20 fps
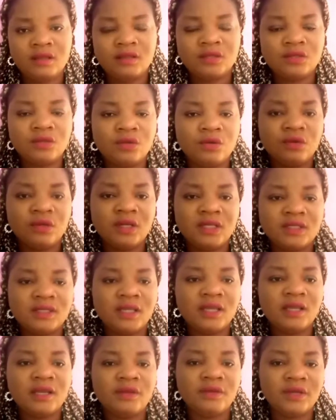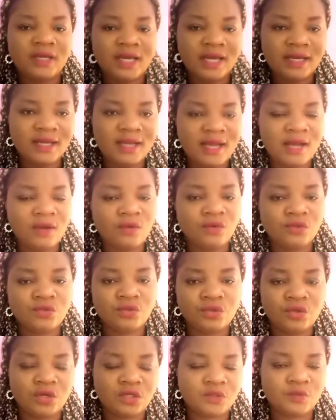So they say they will carry her go
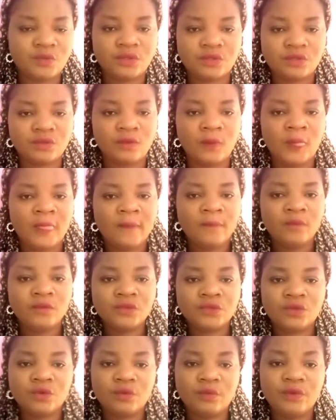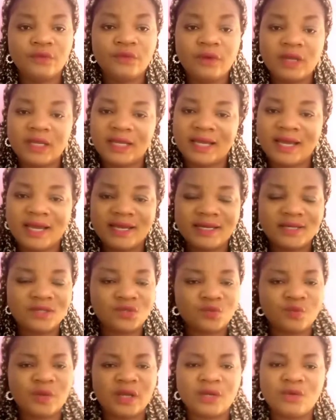to the hospital. So before they carry
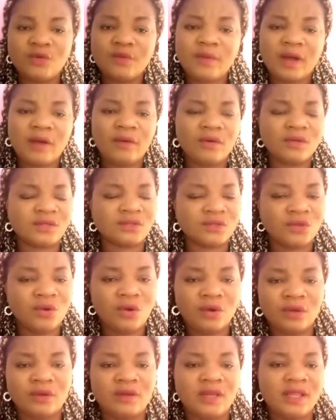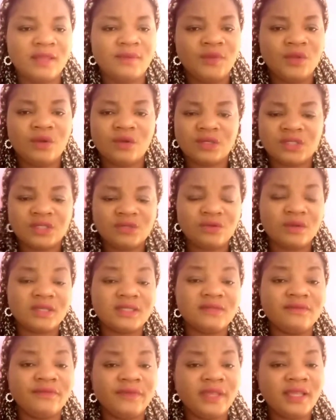this woman, the woman was gone, because she
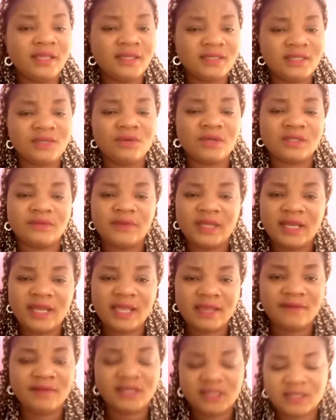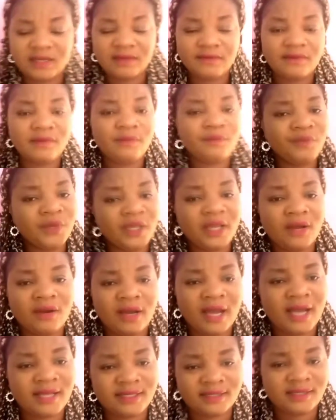was very heavy. She even pee
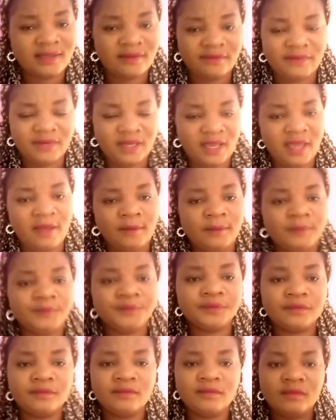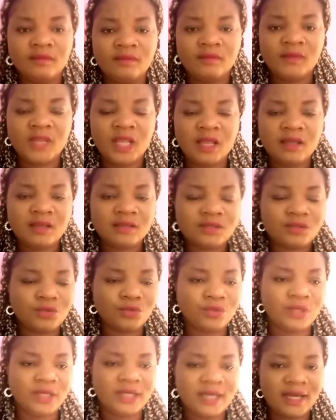on herself. Yeah.
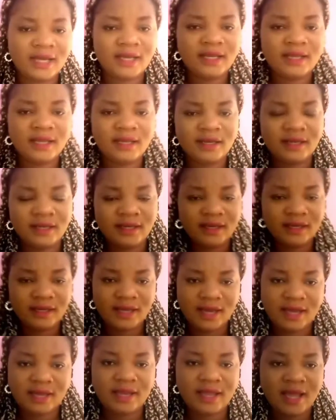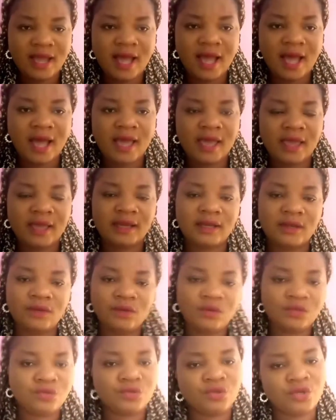So they carry her and they
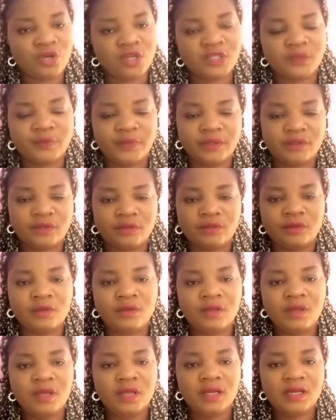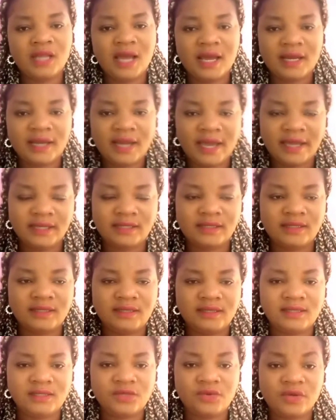go to the hospital that night.
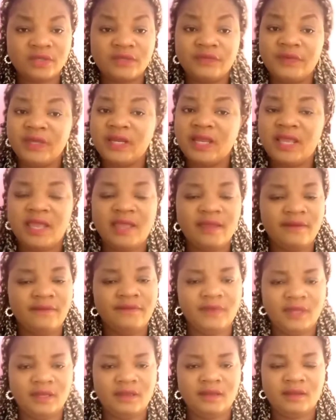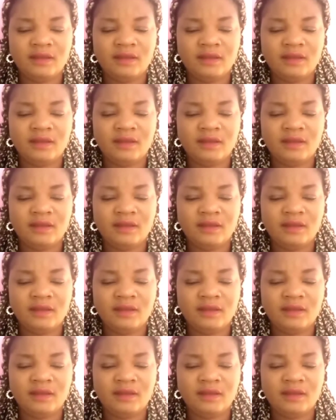She was very heavy.